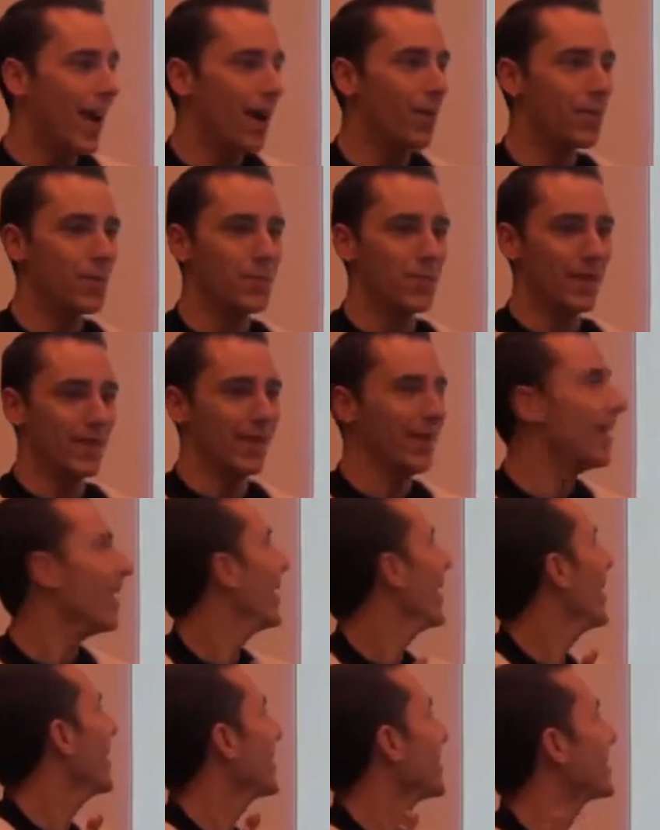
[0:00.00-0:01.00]
That would be
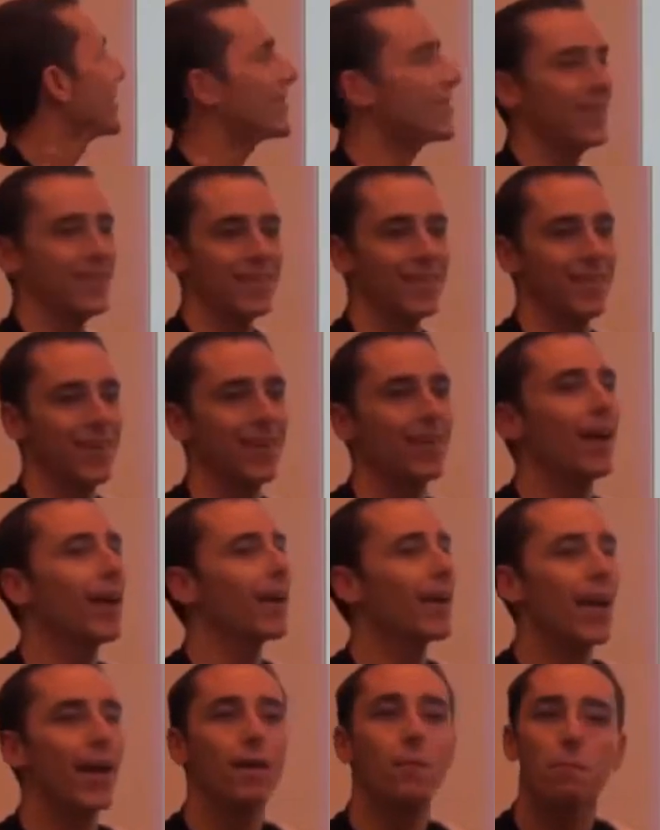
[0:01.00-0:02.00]
a statistic.
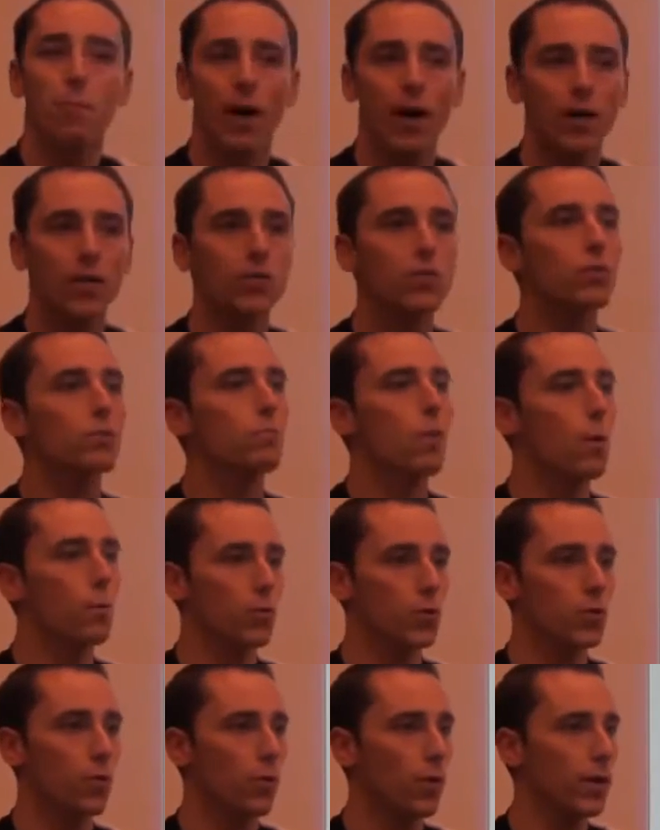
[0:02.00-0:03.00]
Again, buzz,
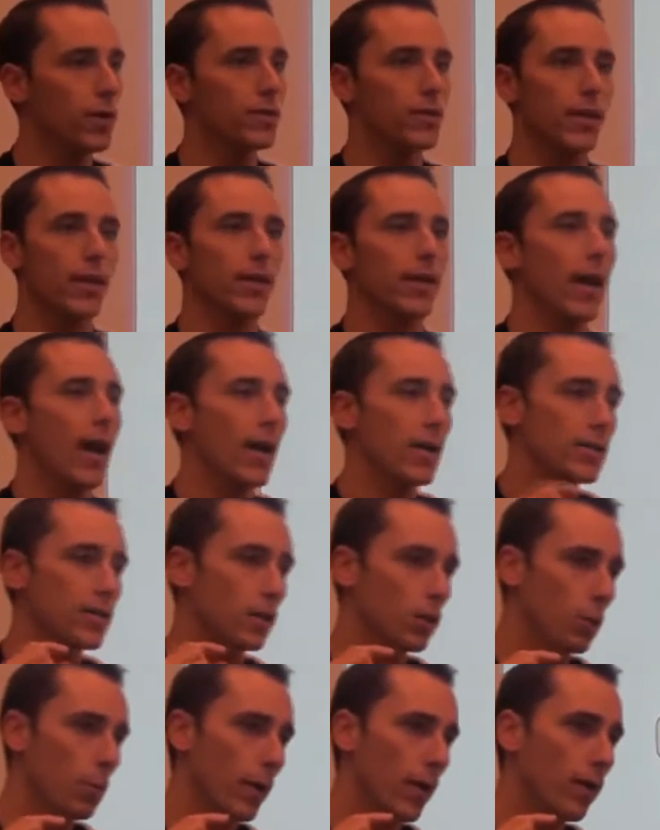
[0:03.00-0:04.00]
multiple choice, they could ask
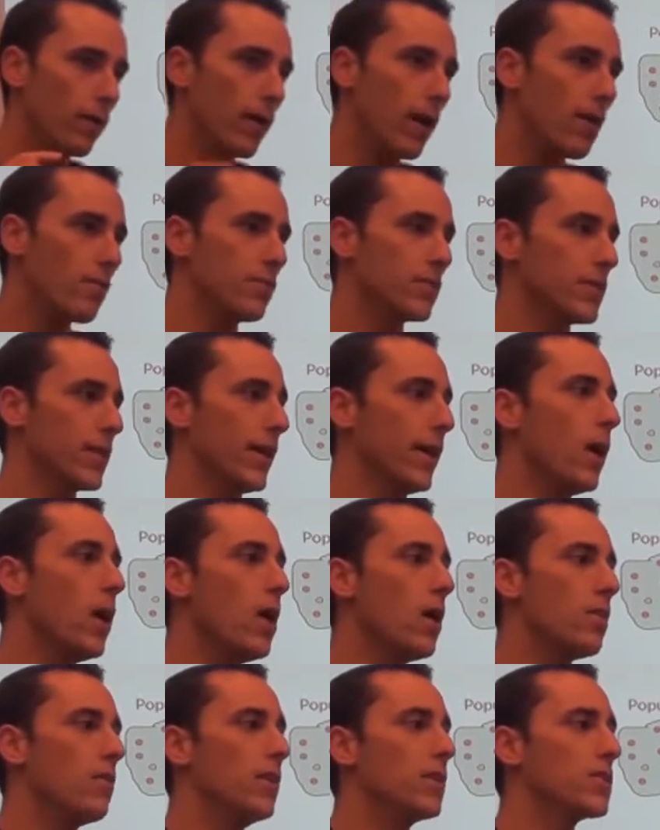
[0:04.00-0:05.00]
a little paragraph and say,
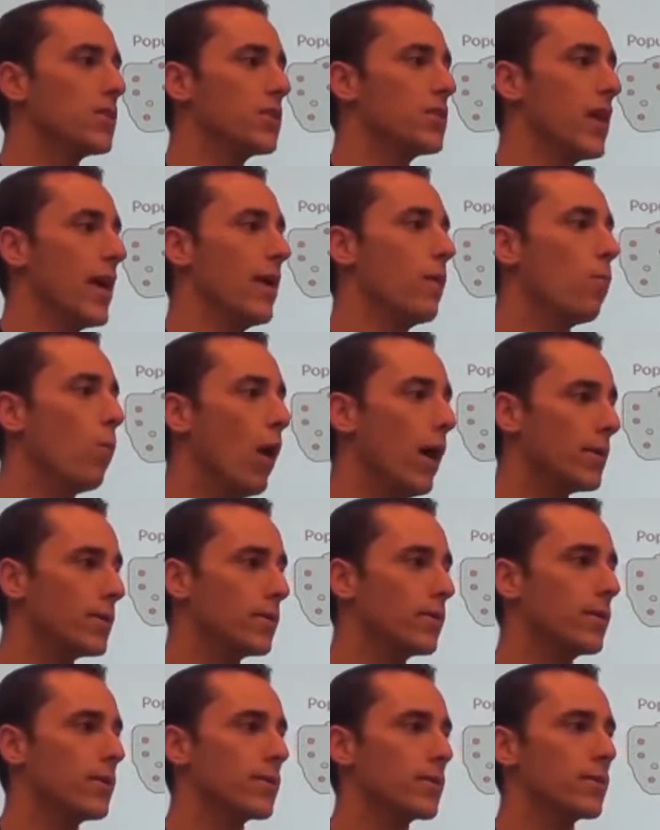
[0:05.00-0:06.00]
this is a
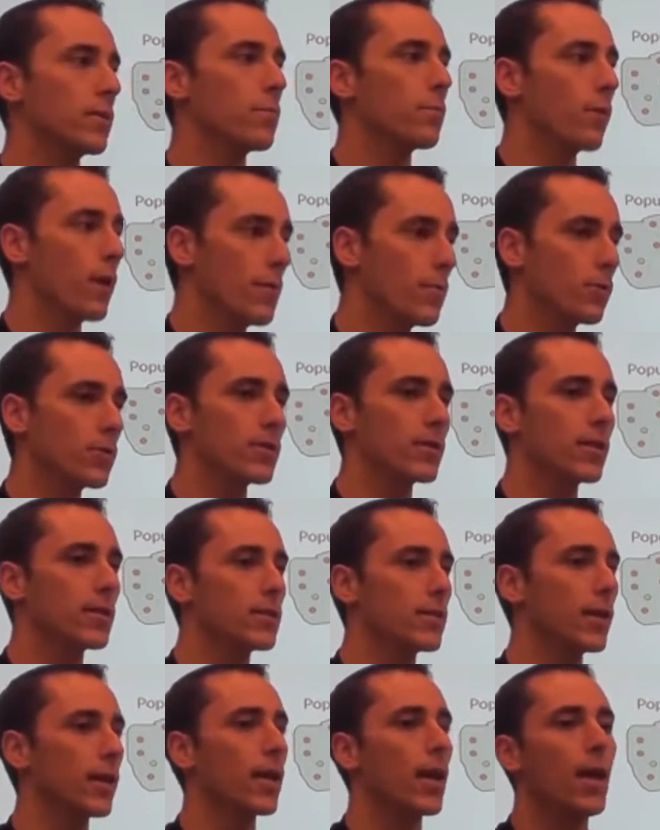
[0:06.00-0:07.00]
what? This is a parameter
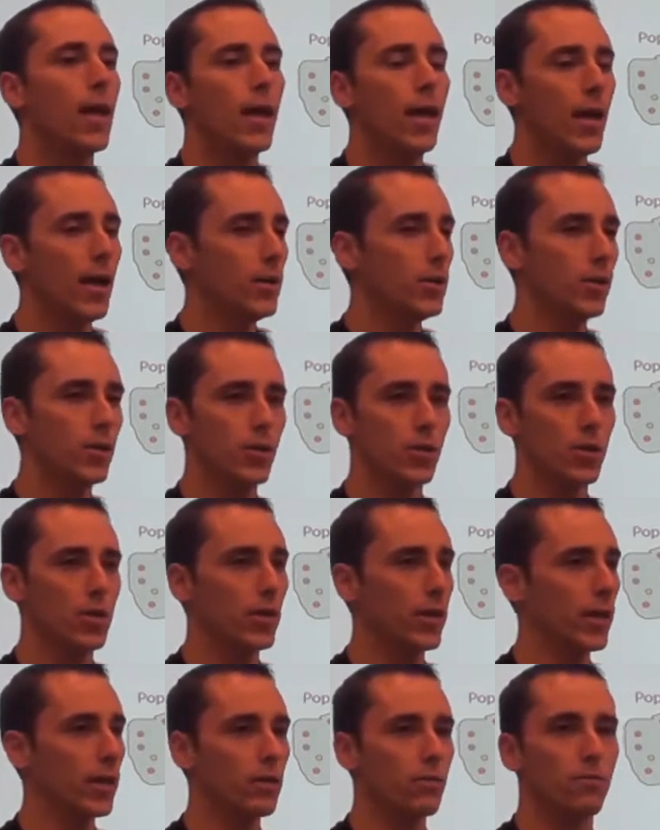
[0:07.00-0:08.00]
statistic, and you could
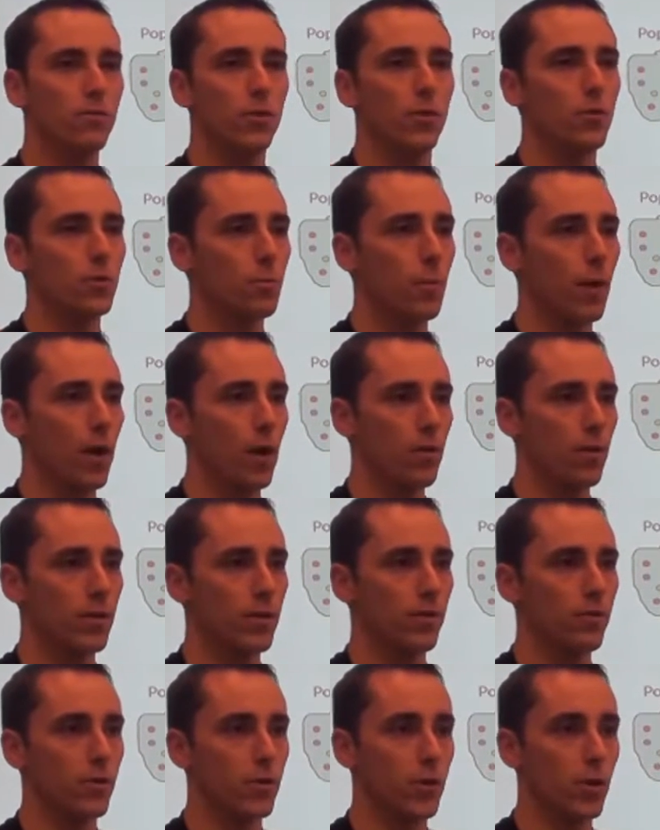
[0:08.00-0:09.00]
just get confused by all the
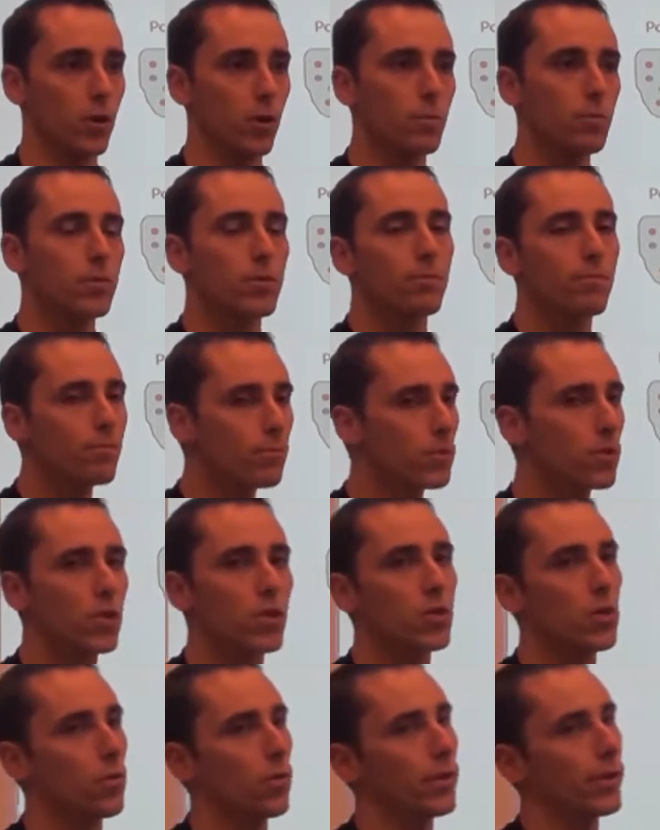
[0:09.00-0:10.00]
different terms.
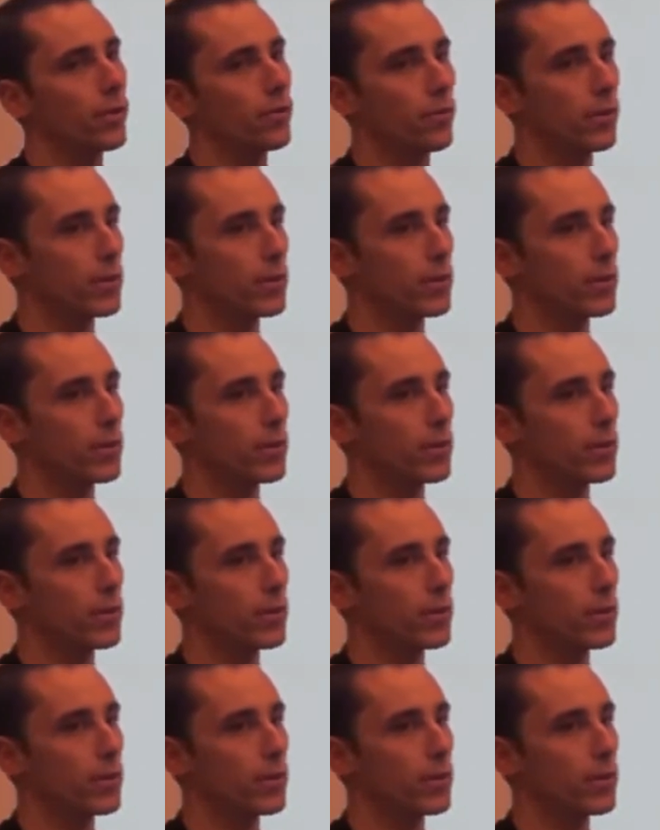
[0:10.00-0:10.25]
Just know the